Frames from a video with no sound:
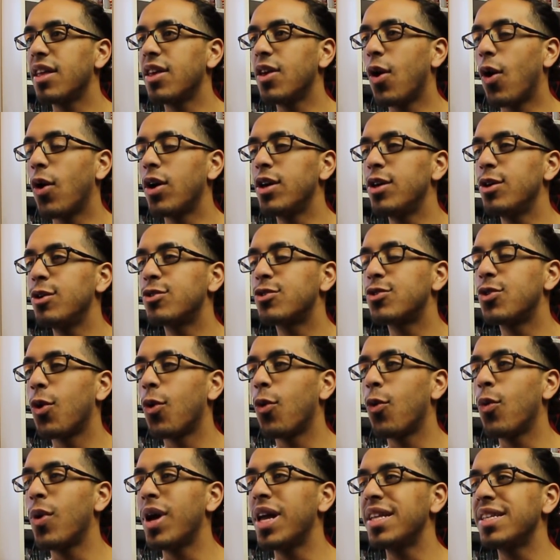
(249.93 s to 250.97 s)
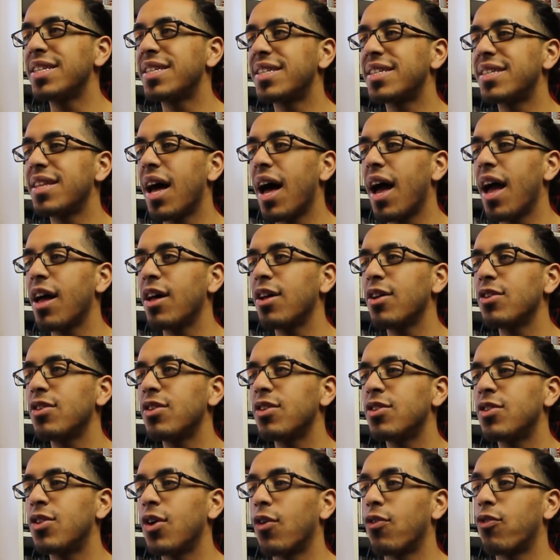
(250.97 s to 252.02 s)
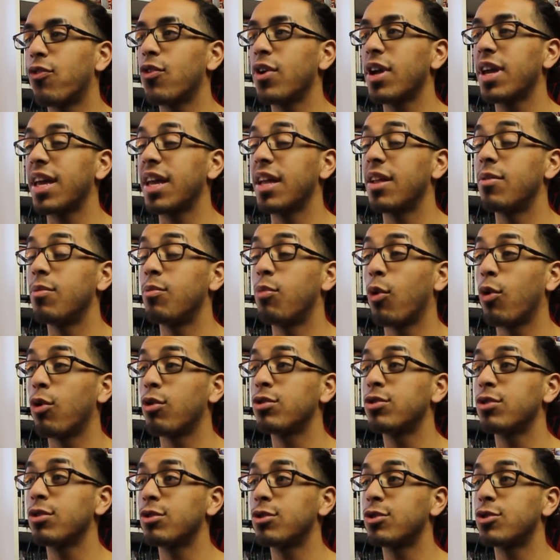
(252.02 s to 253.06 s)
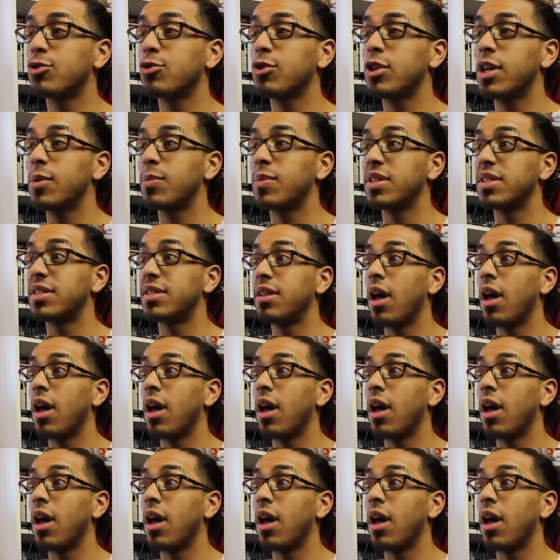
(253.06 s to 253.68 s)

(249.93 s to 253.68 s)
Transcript: Yo, he used the wind style. The freaking Boruto stream is...